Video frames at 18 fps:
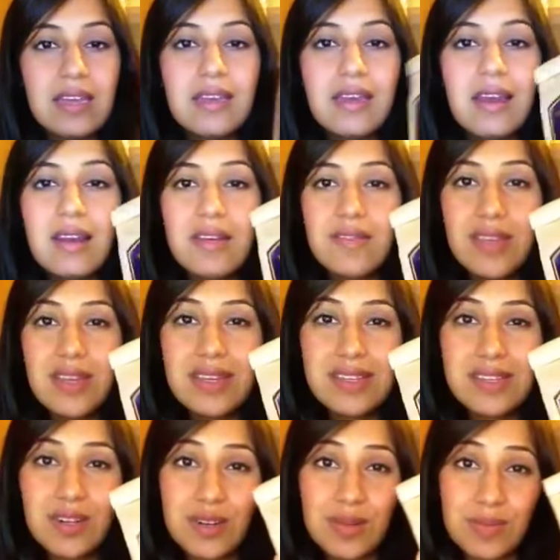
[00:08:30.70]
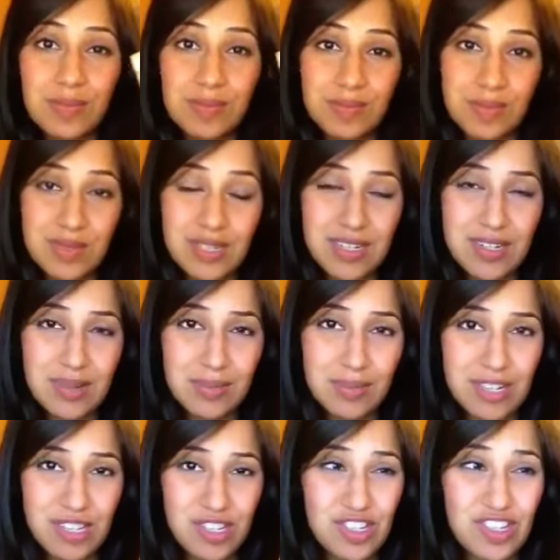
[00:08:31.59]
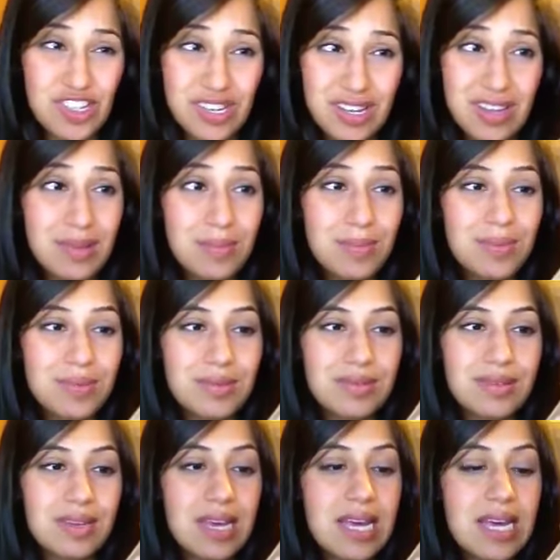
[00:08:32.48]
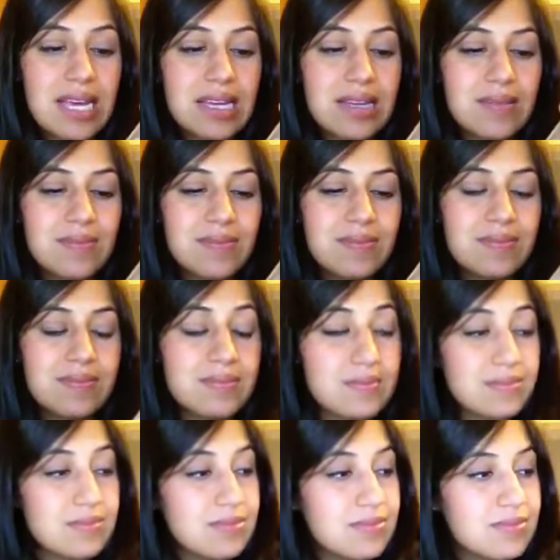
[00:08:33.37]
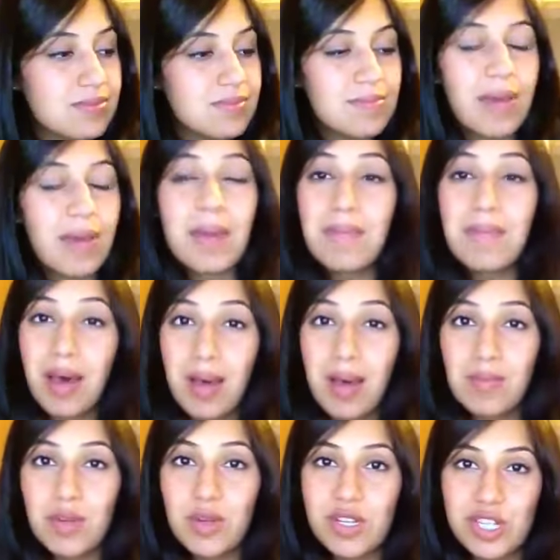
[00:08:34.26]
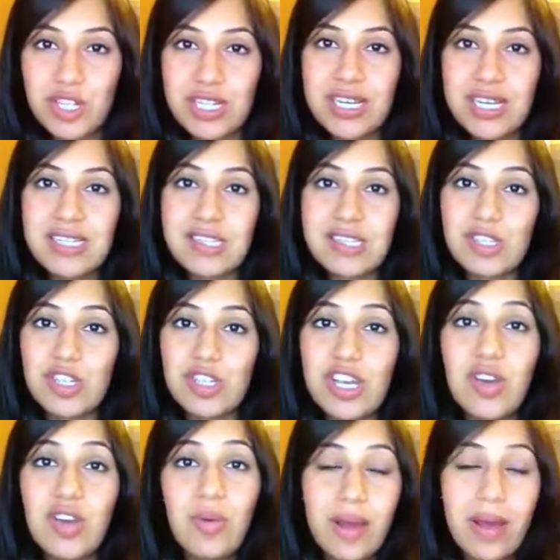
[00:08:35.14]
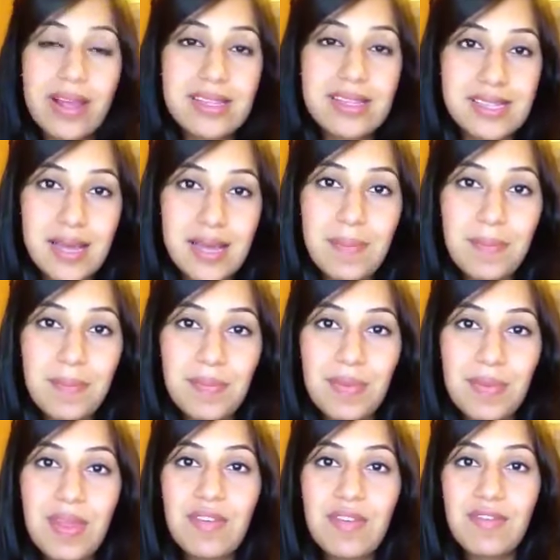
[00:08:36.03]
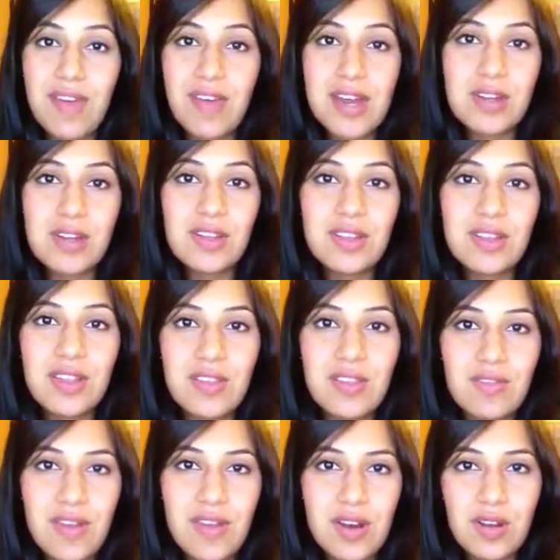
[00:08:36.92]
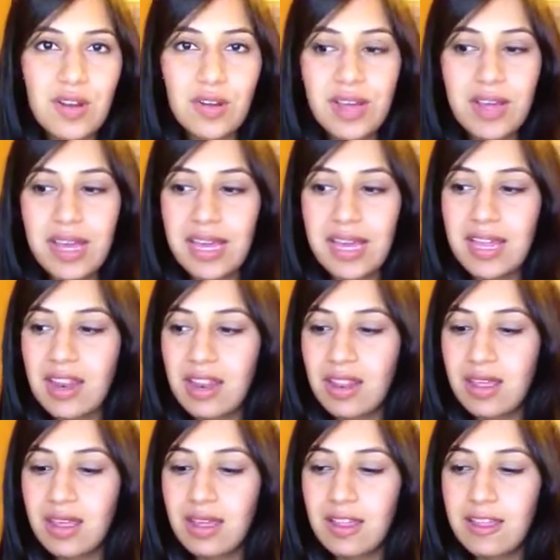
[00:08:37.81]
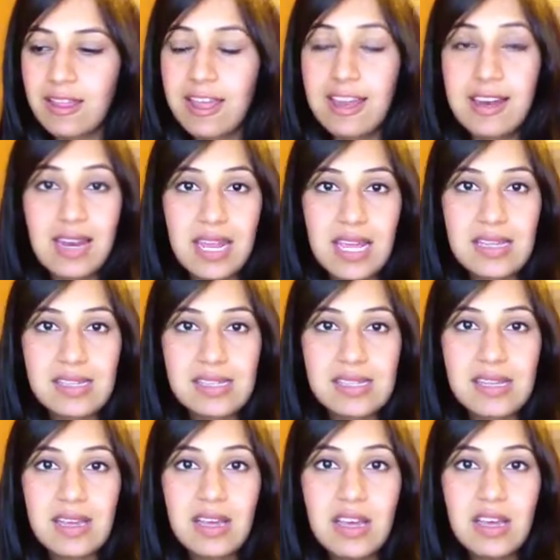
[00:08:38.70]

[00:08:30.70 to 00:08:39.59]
None of these are terribly cheap. My mom, what she does is she grinds up the fennel and the fenugreek and the anise.